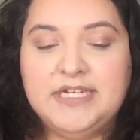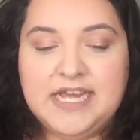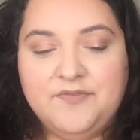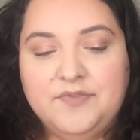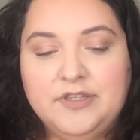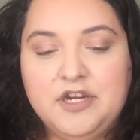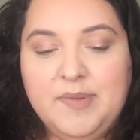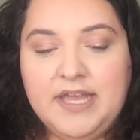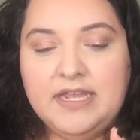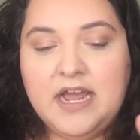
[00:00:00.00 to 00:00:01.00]
it down for a little
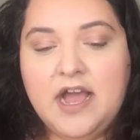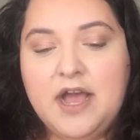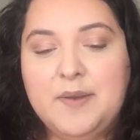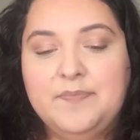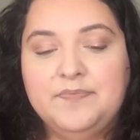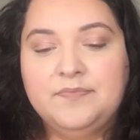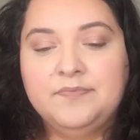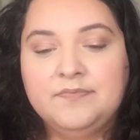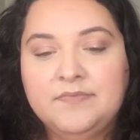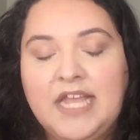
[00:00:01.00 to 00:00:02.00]
bit and
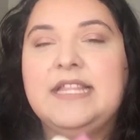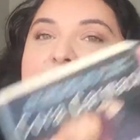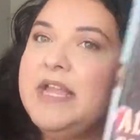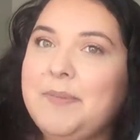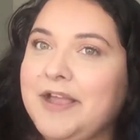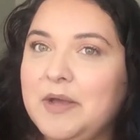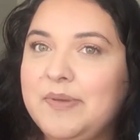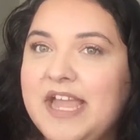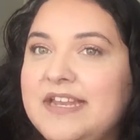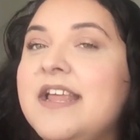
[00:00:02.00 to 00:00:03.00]
then pick it back up
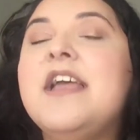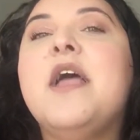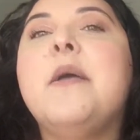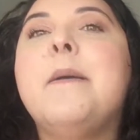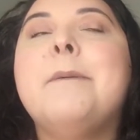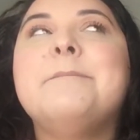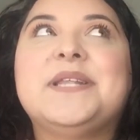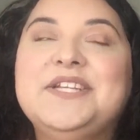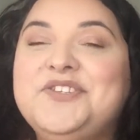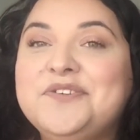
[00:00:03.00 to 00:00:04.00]
again. But
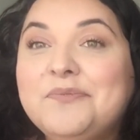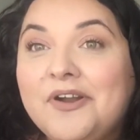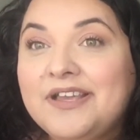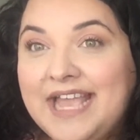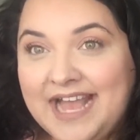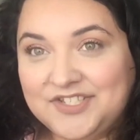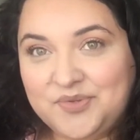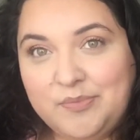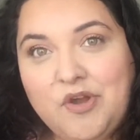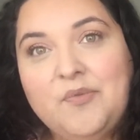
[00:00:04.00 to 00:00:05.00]
I do want to get
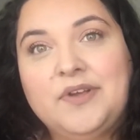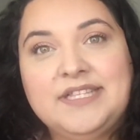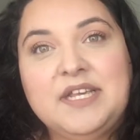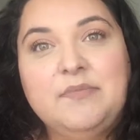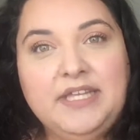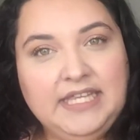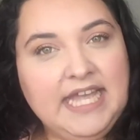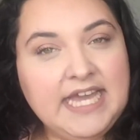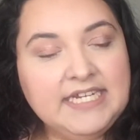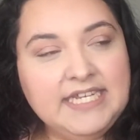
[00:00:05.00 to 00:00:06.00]
to a point where it's
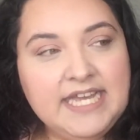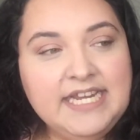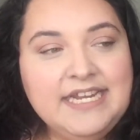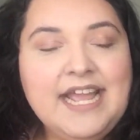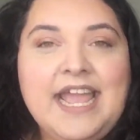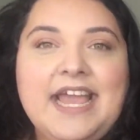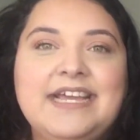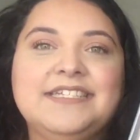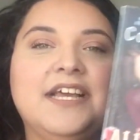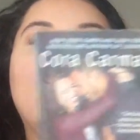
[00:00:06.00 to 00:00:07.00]
completely annotated,
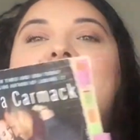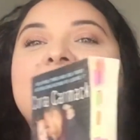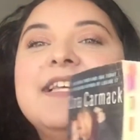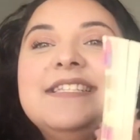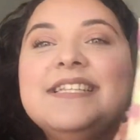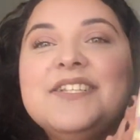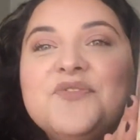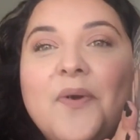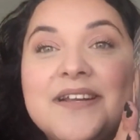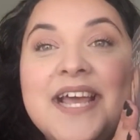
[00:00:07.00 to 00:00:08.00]
and this is as
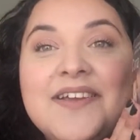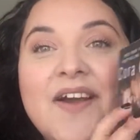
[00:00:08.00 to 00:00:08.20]
far as I